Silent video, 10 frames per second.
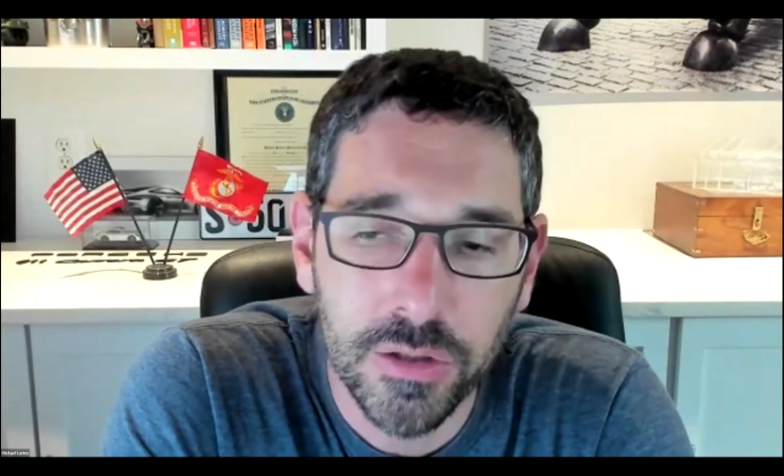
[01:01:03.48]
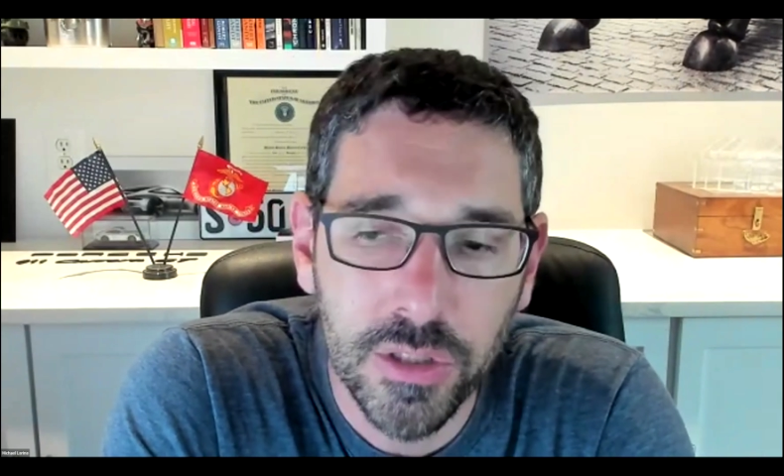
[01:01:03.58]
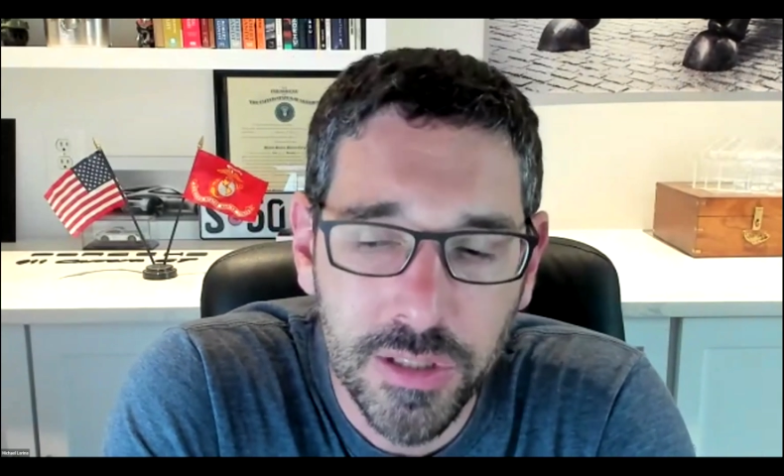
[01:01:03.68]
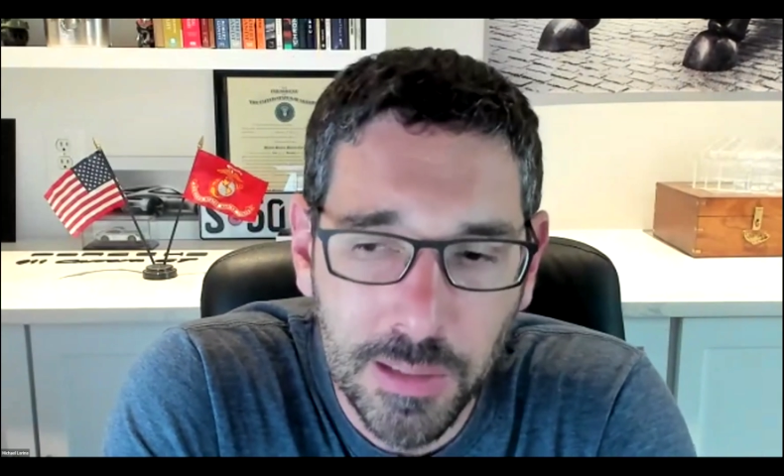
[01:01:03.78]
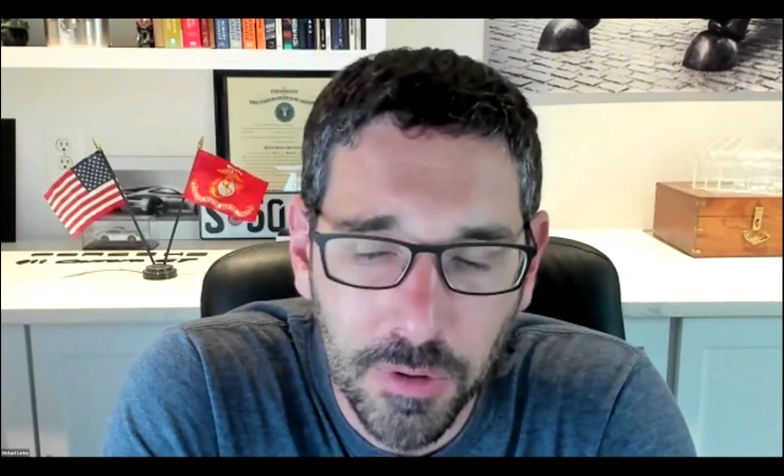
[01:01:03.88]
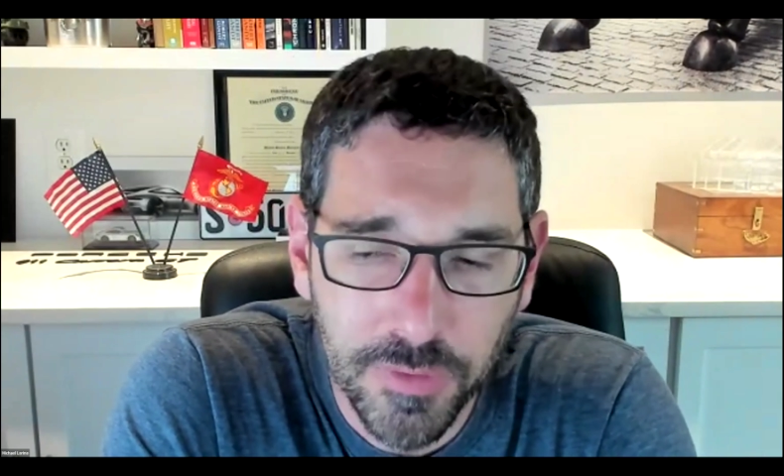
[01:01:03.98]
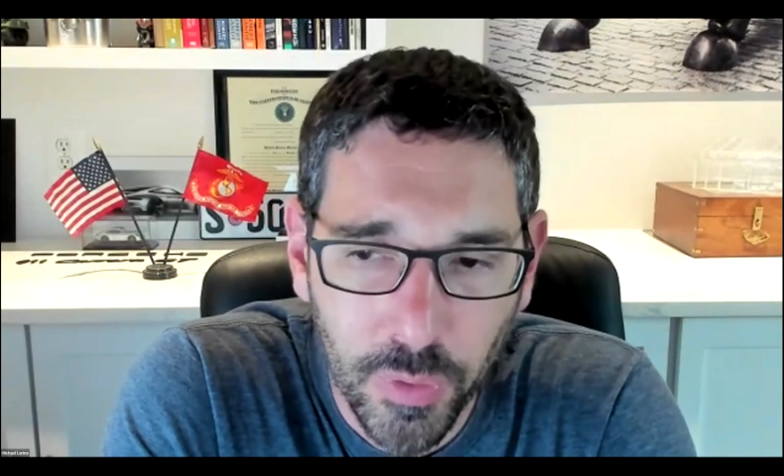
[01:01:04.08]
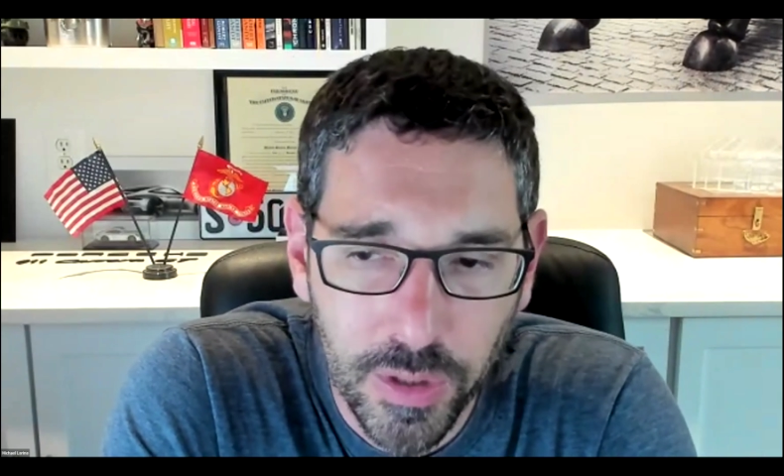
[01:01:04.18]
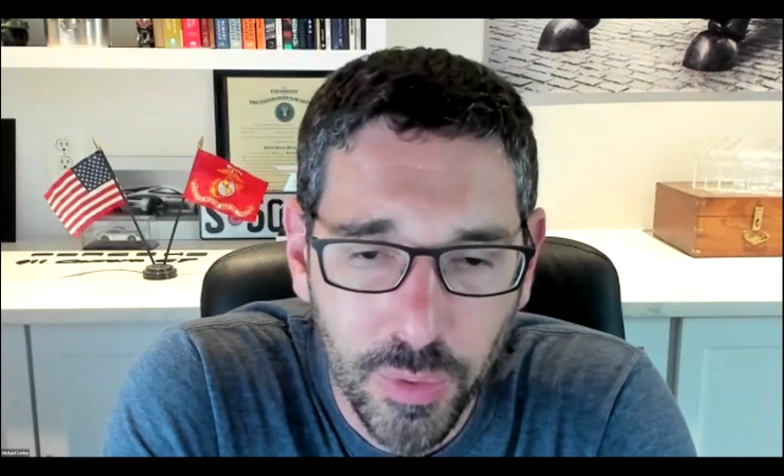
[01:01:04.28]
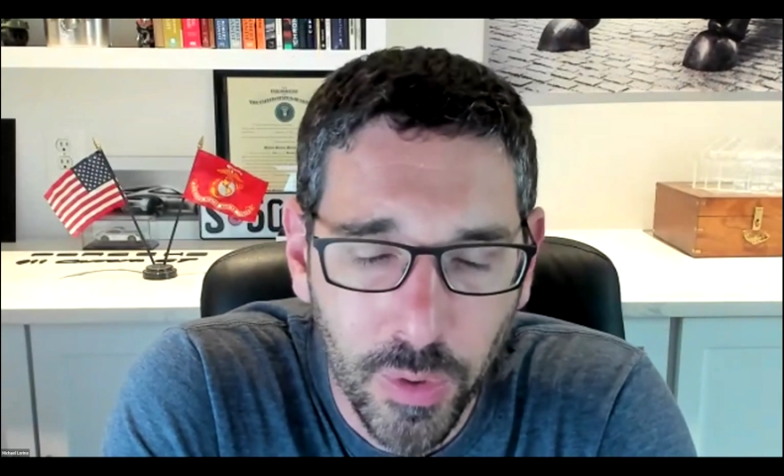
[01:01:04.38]
December of
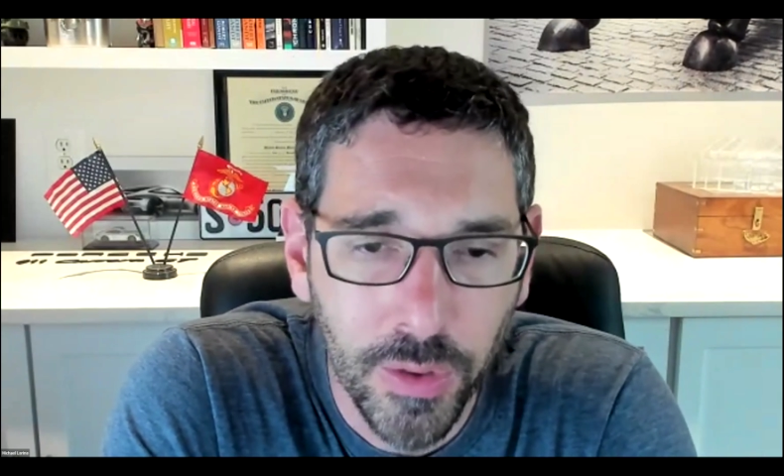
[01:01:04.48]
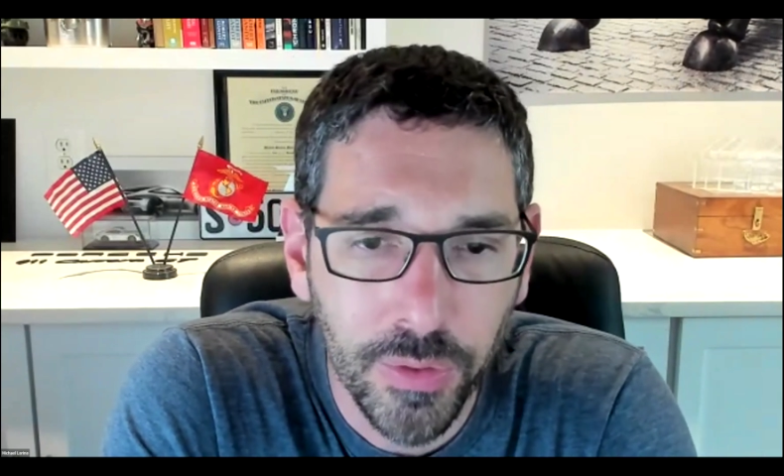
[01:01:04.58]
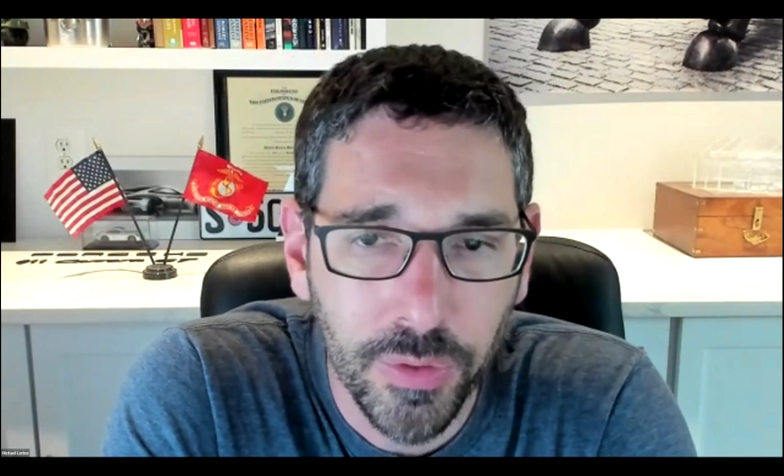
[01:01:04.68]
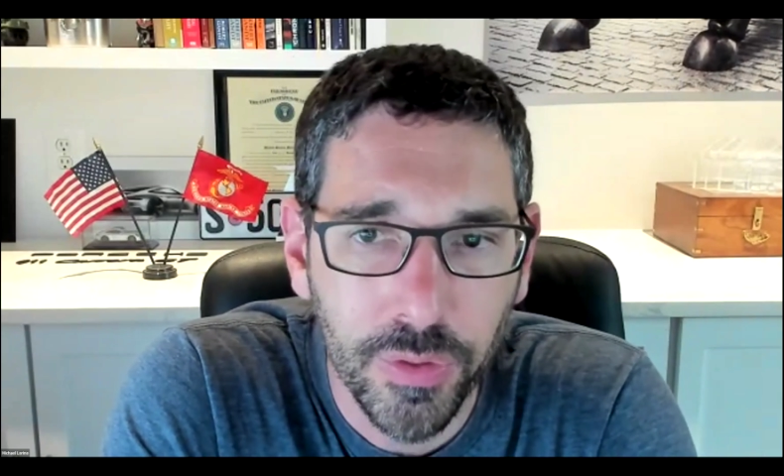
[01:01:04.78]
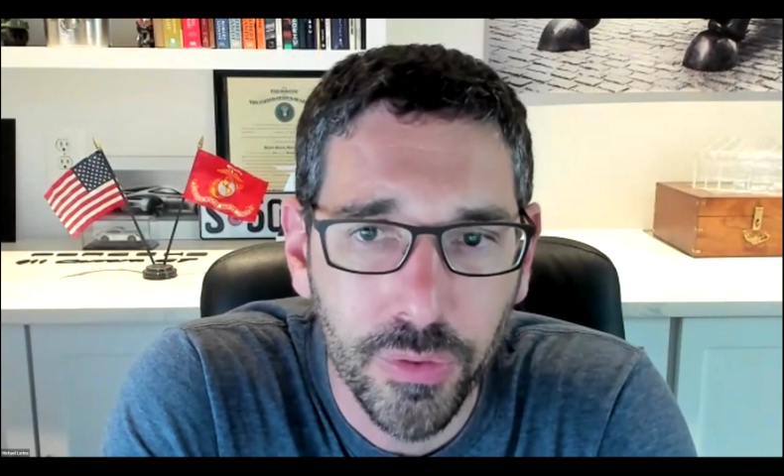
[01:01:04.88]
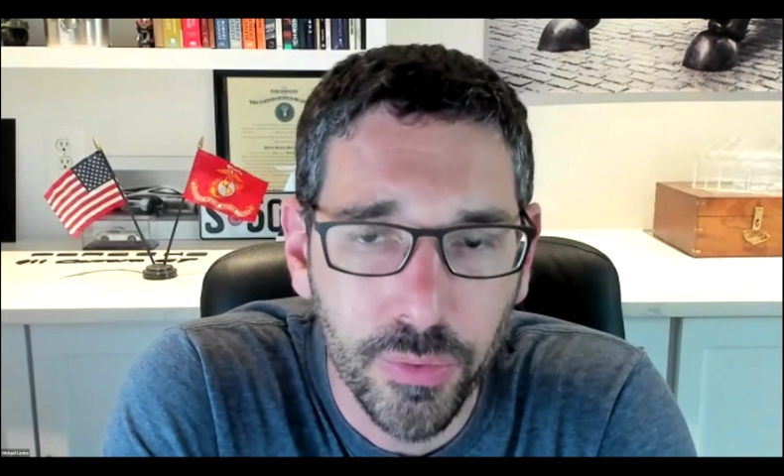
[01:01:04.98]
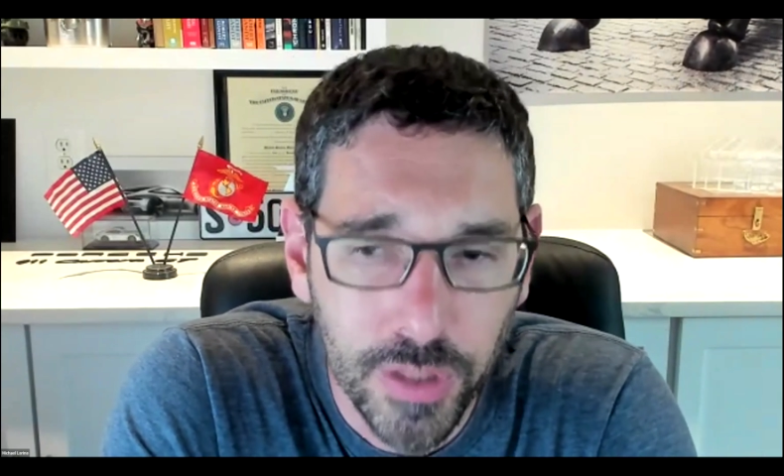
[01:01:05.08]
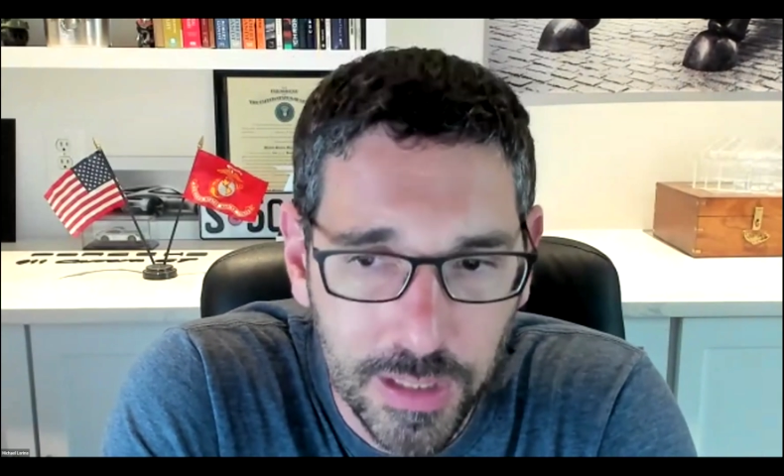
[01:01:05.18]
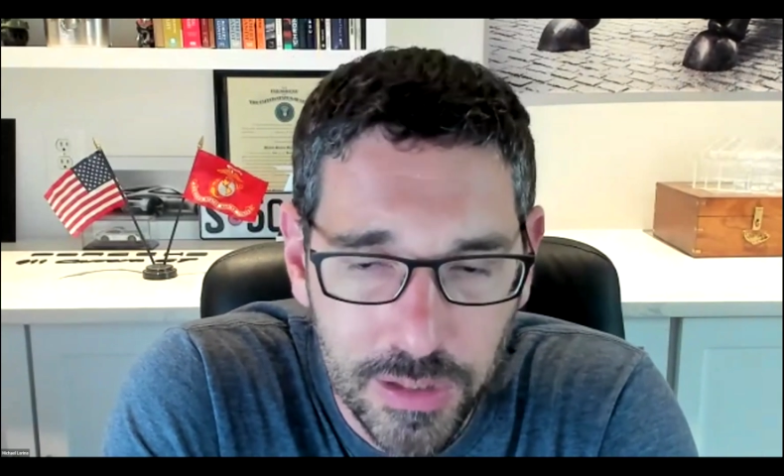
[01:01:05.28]
2023,